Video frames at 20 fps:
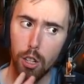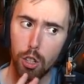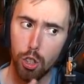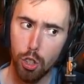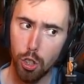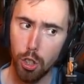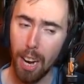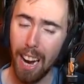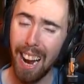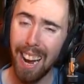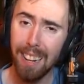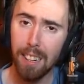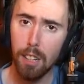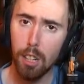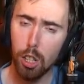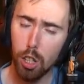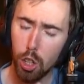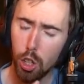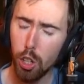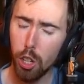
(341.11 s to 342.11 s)
Chat
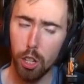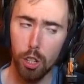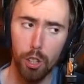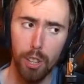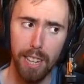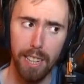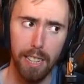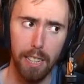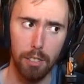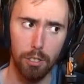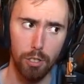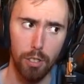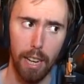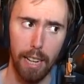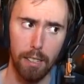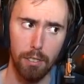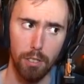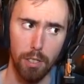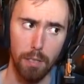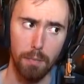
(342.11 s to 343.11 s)
clearly
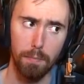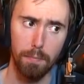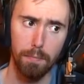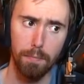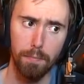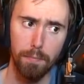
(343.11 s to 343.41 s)
dislikes it.